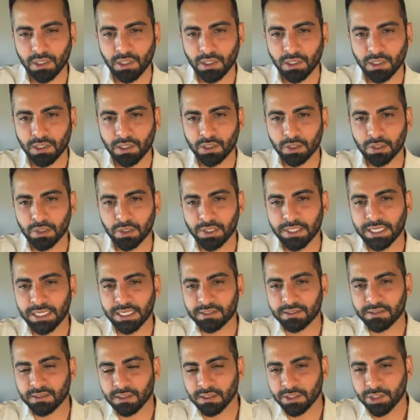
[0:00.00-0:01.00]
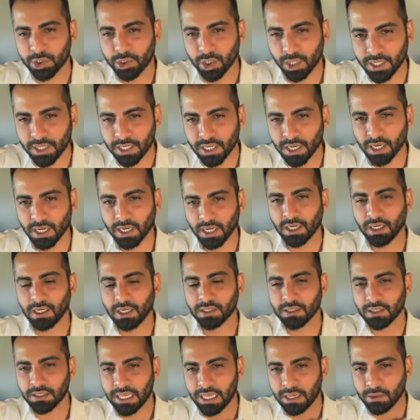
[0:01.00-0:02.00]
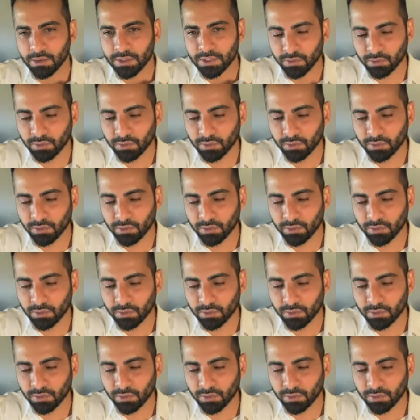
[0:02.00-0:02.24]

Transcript: You look at Sharia, the language of